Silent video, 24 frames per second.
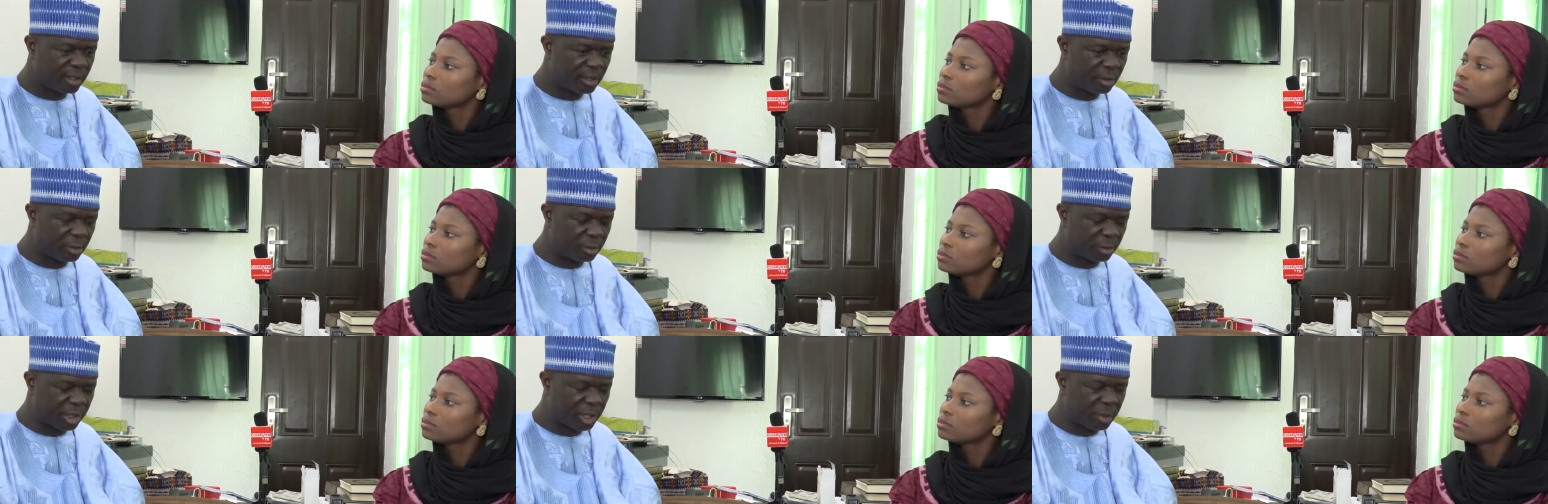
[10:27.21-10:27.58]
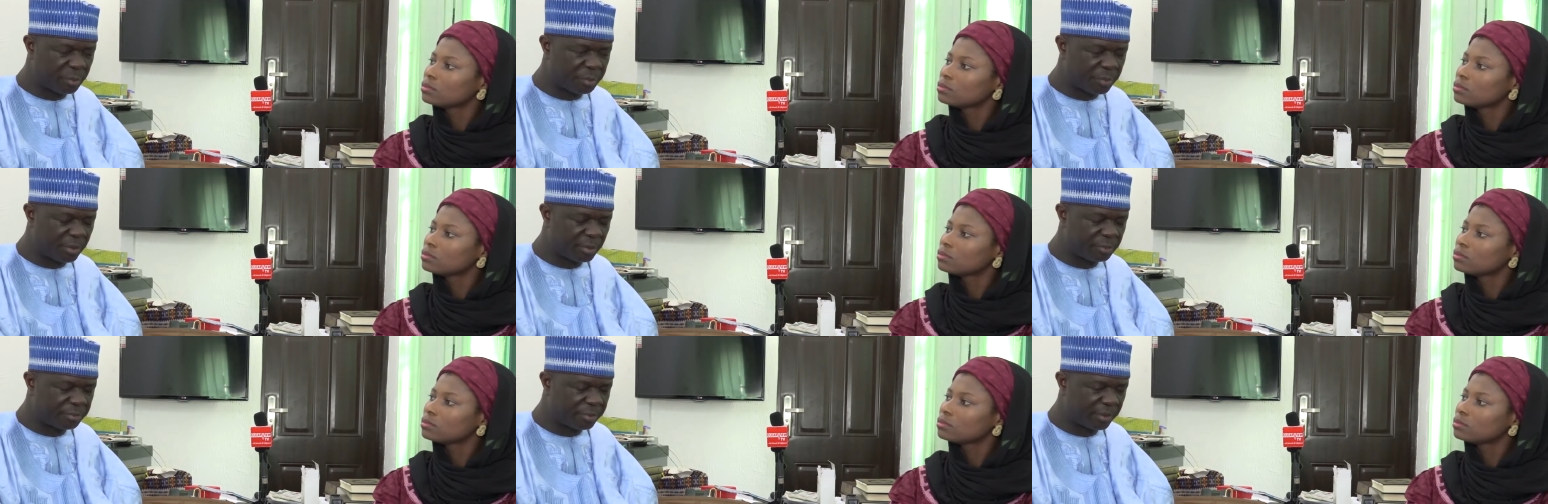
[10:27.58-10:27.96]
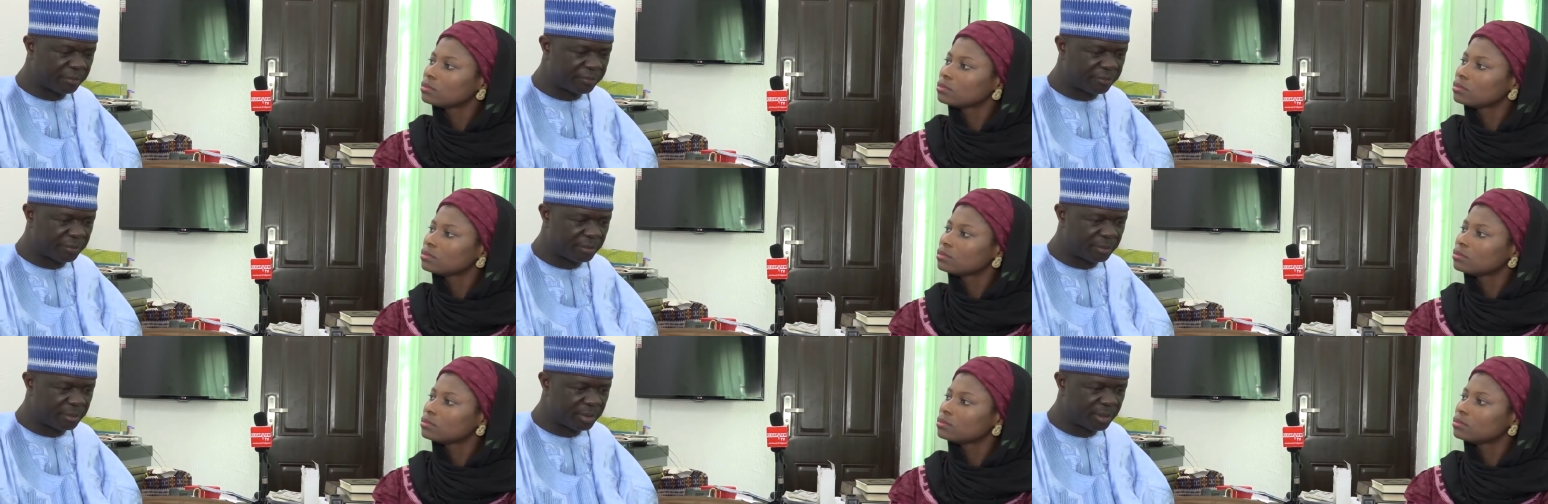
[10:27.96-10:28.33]
Speaker 1: You keep on
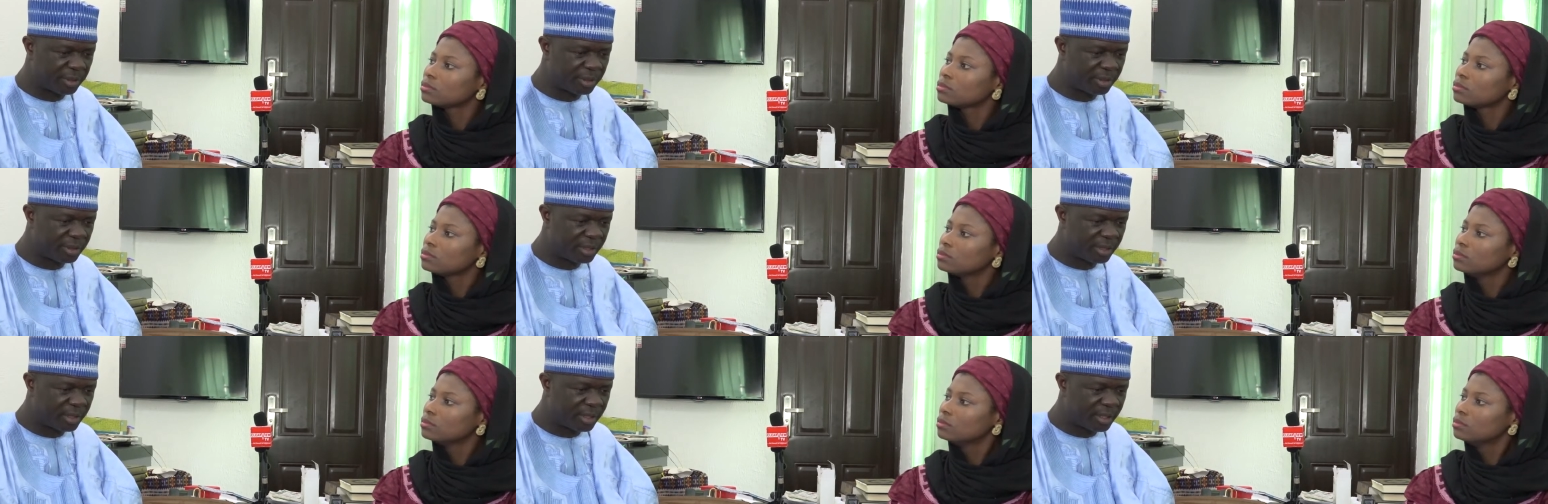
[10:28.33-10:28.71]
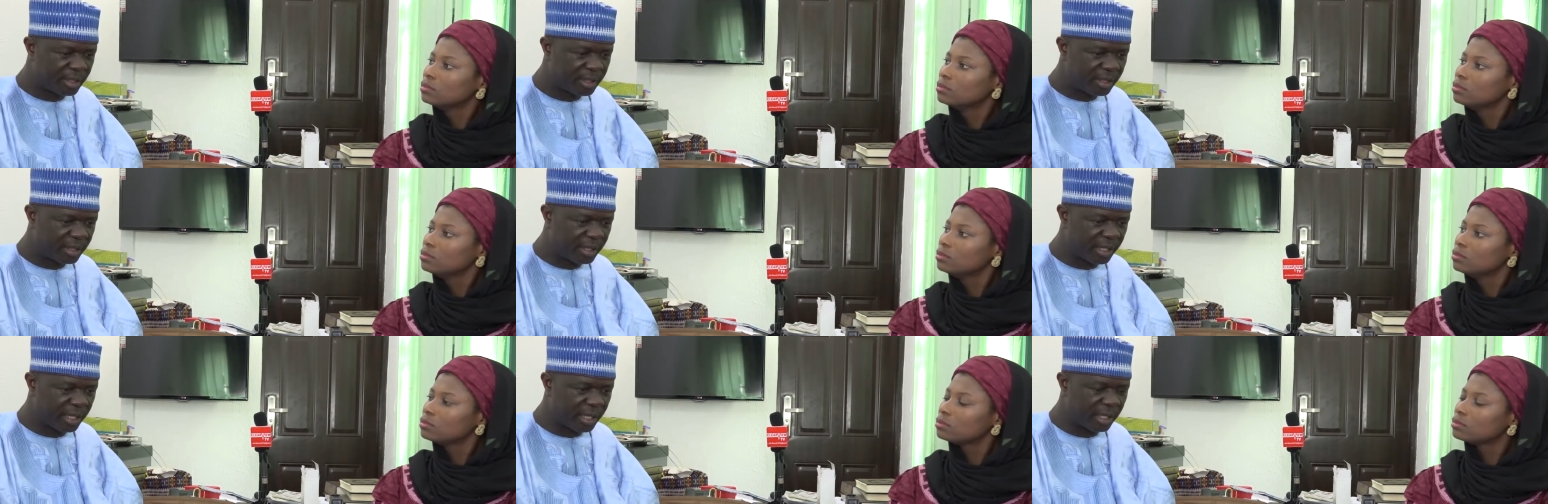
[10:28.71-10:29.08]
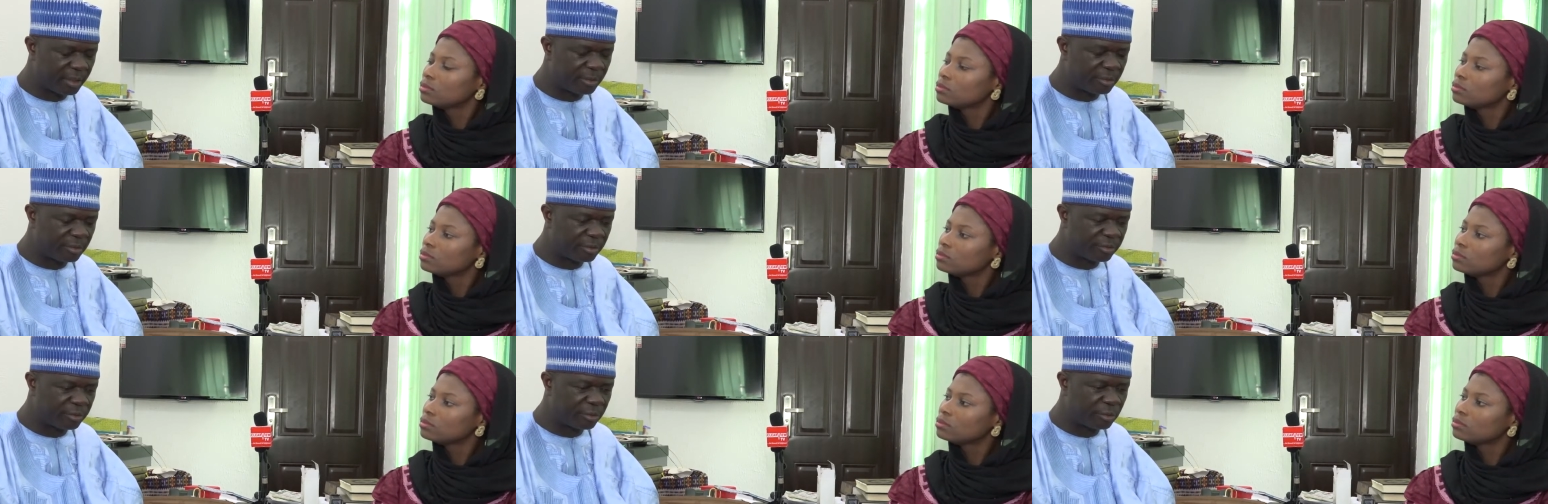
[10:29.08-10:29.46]
performing.
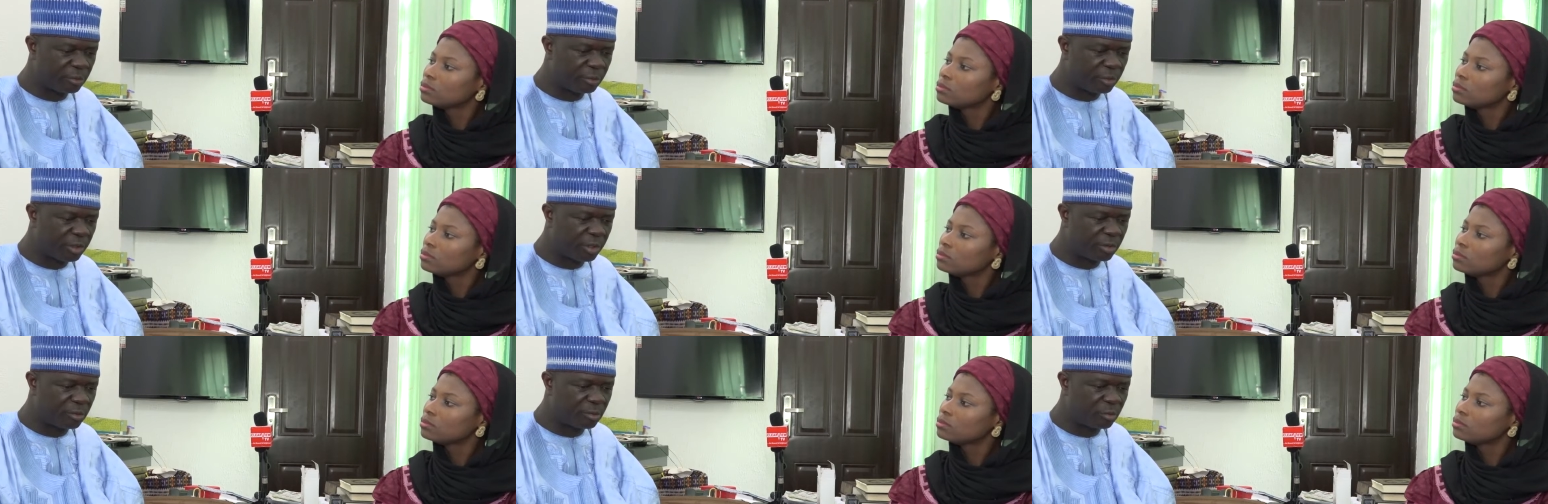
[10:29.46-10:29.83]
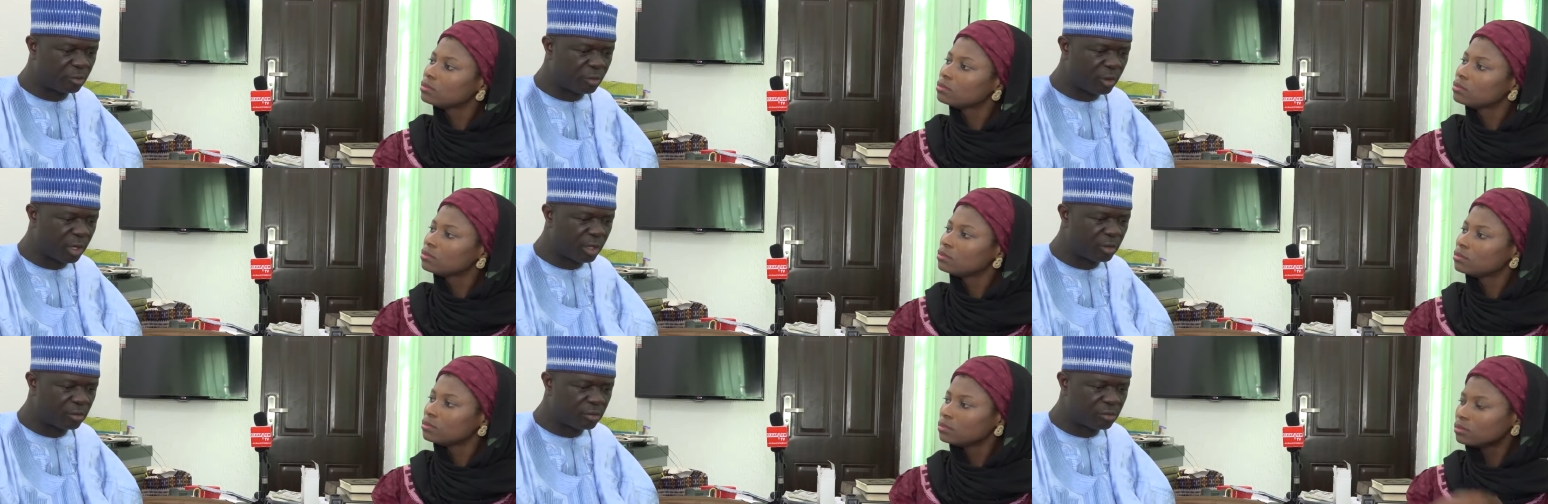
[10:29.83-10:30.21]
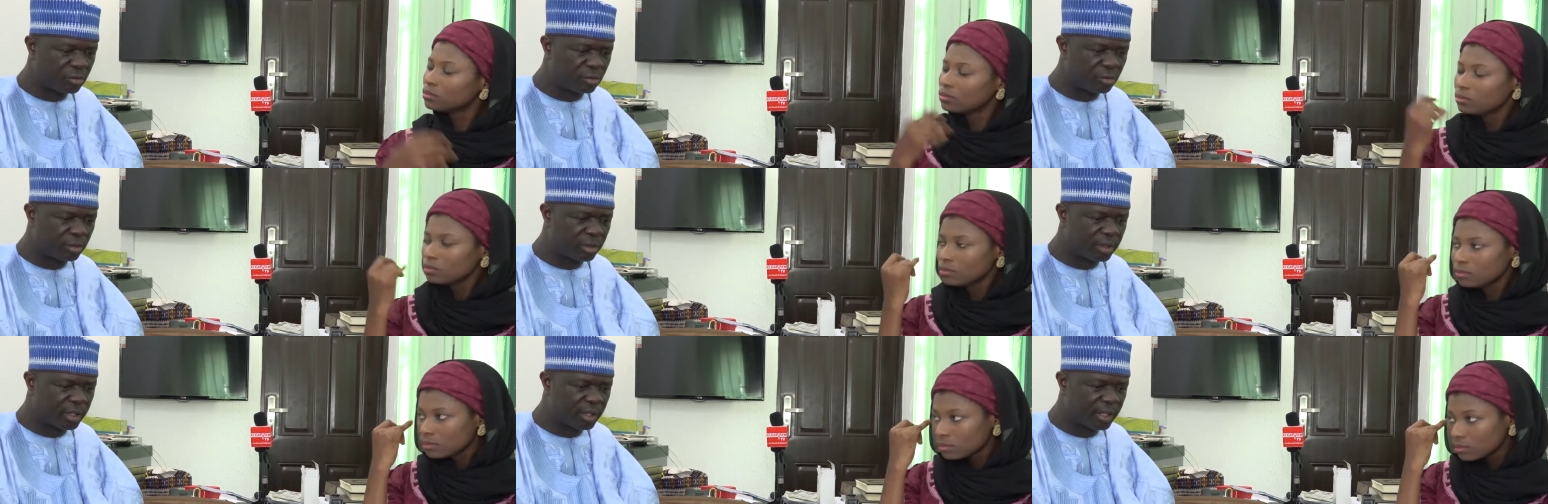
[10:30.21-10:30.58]
Then if you do it one,
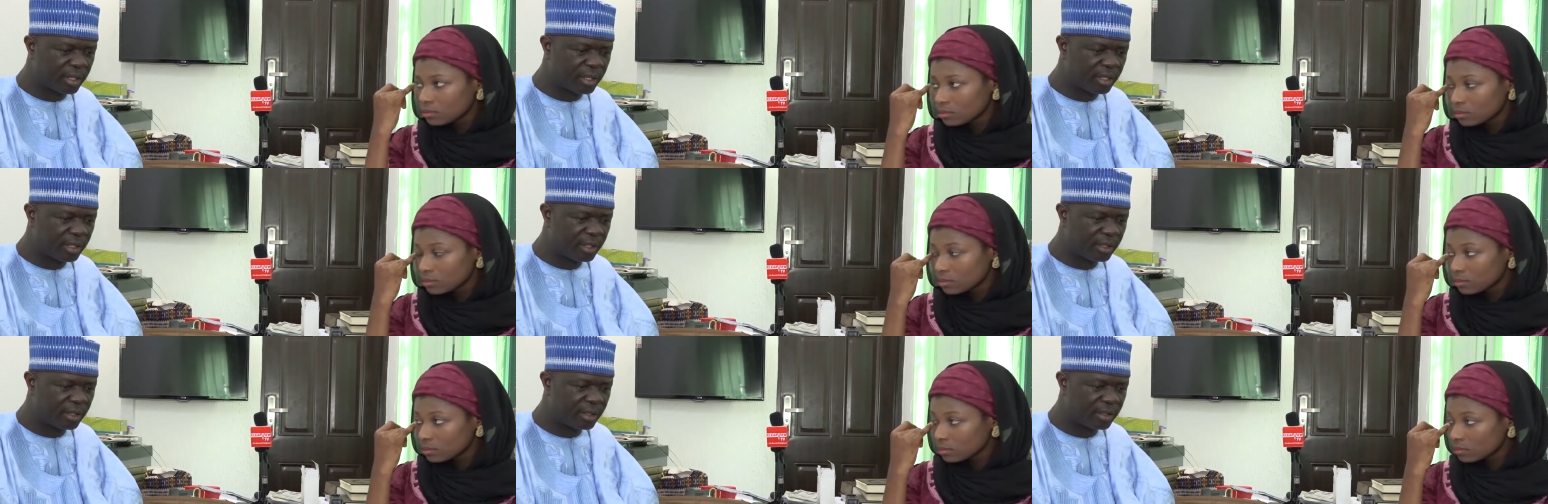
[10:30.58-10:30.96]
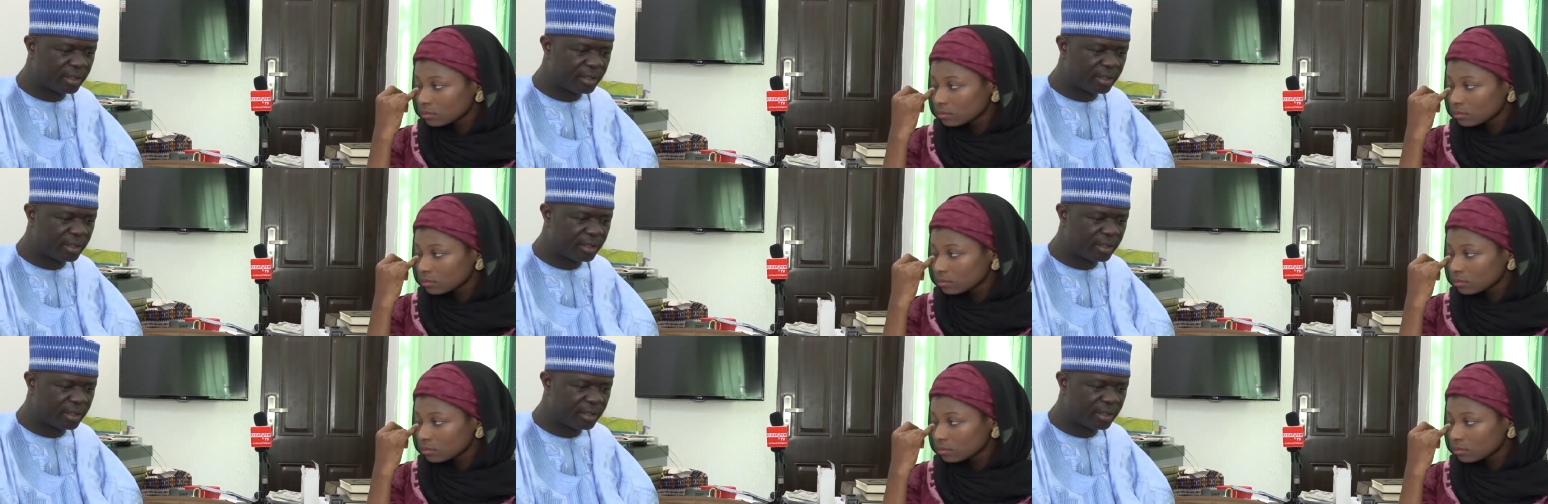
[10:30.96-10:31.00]
two, three,